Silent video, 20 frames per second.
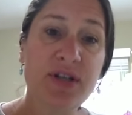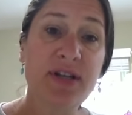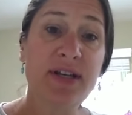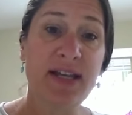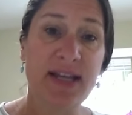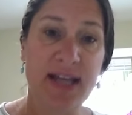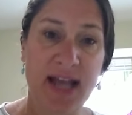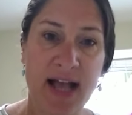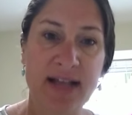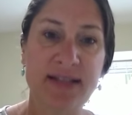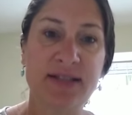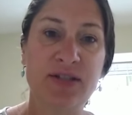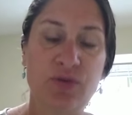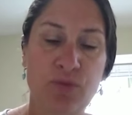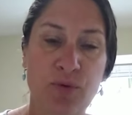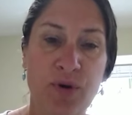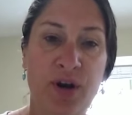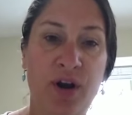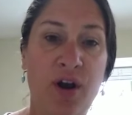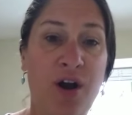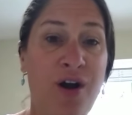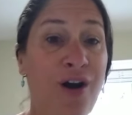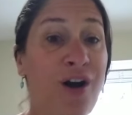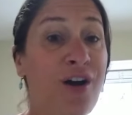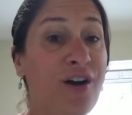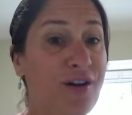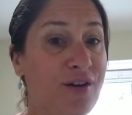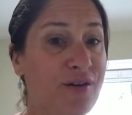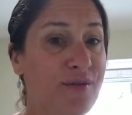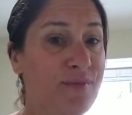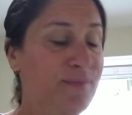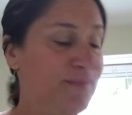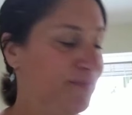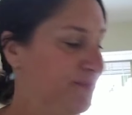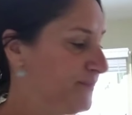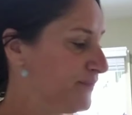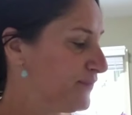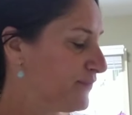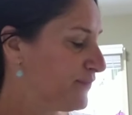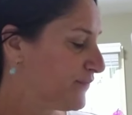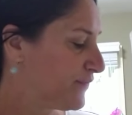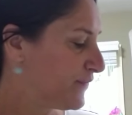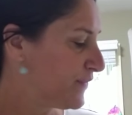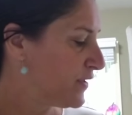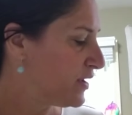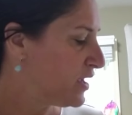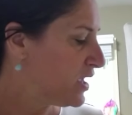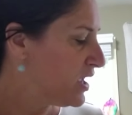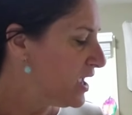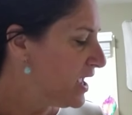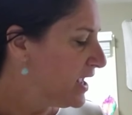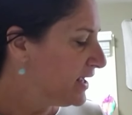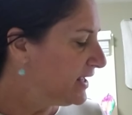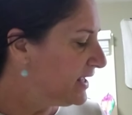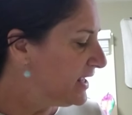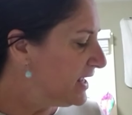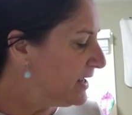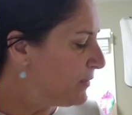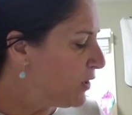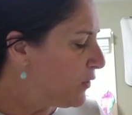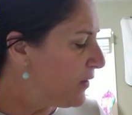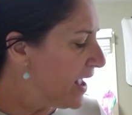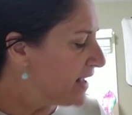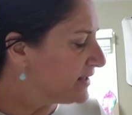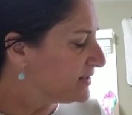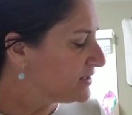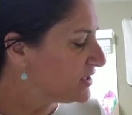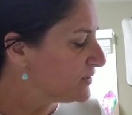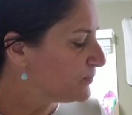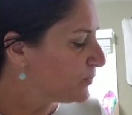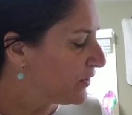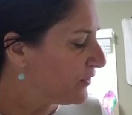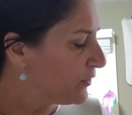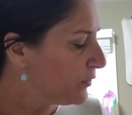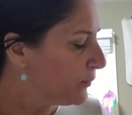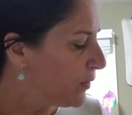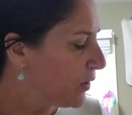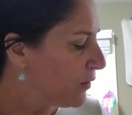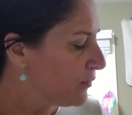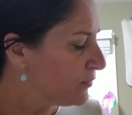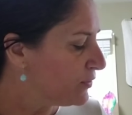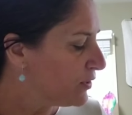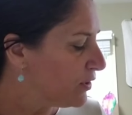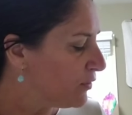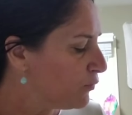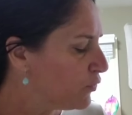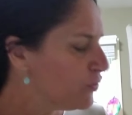He has to work hard. Chemo asked his brother Pono,